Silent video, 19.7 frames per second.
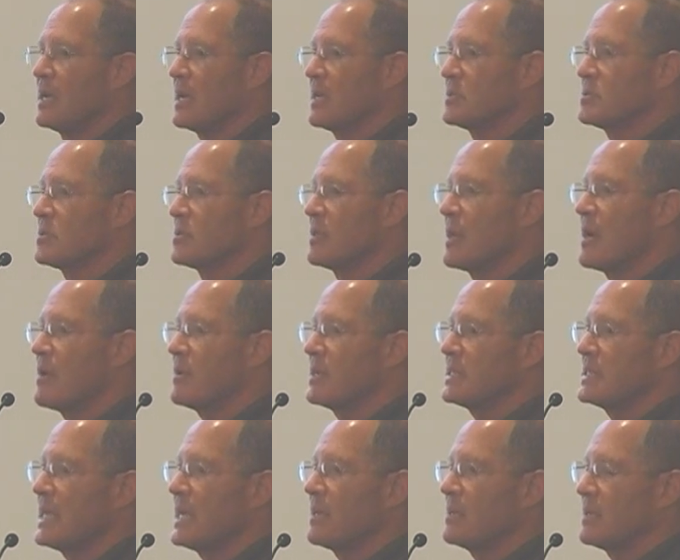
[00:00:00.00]
And so their
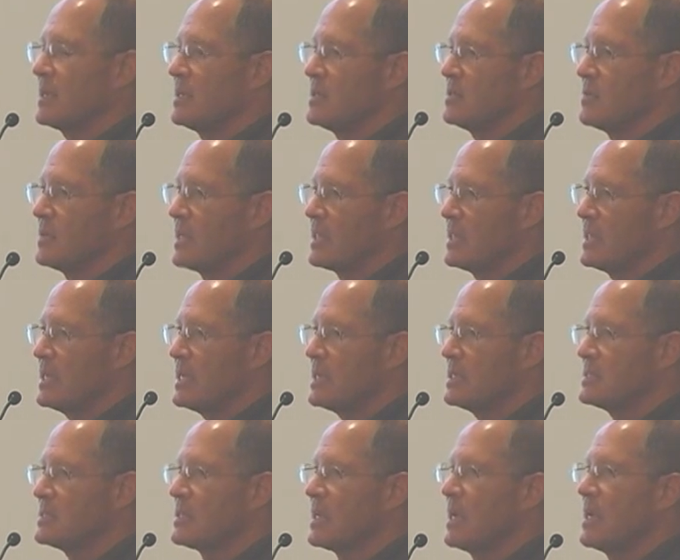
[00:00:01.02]
intent in doing
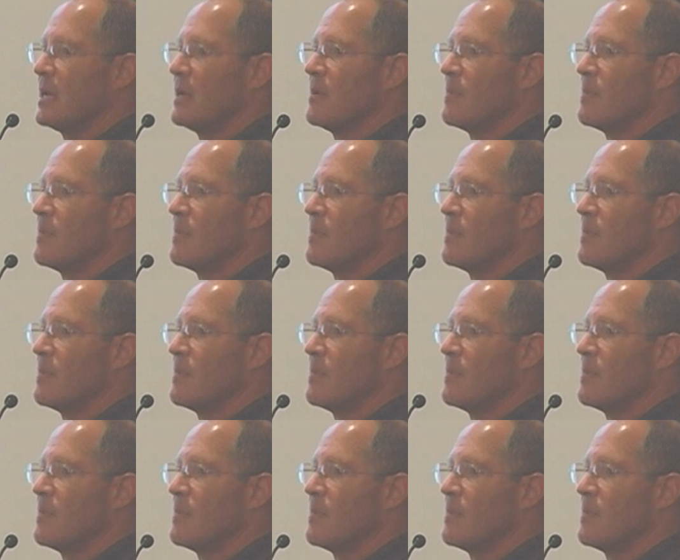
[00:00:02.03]
this